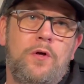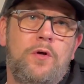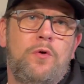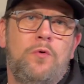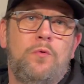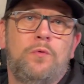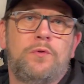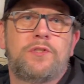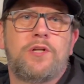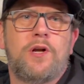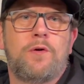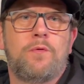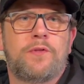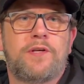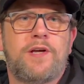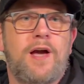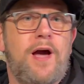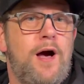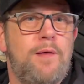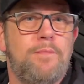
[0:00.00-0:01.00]
We'll start with the
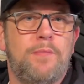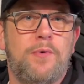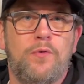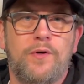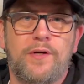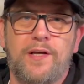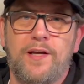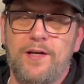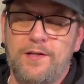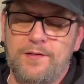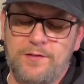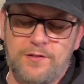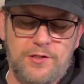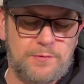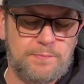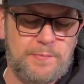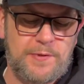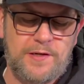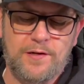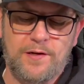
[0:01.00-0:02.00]
combo again,
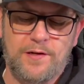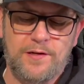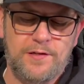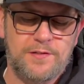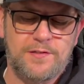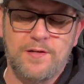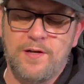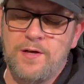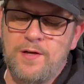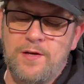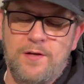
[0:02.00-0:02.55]
just because,